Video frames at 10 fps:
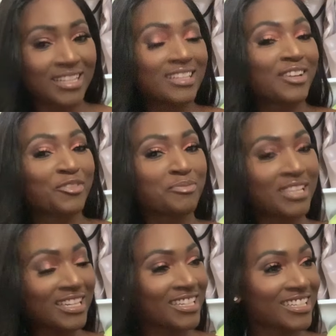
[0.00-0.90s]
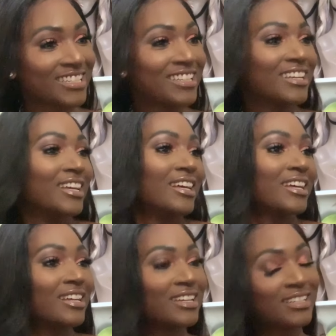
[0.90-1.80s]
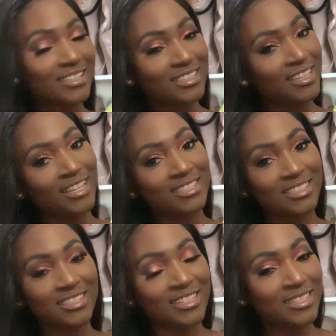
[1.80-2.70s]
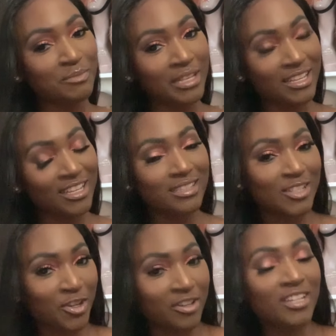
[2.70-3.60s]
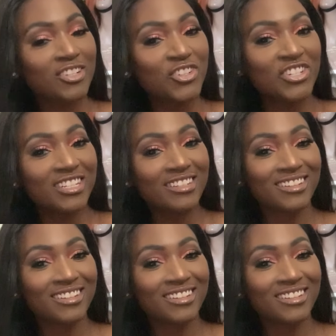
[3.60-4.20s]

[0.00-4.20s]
give me. Yes, it's me. It's her. It's she.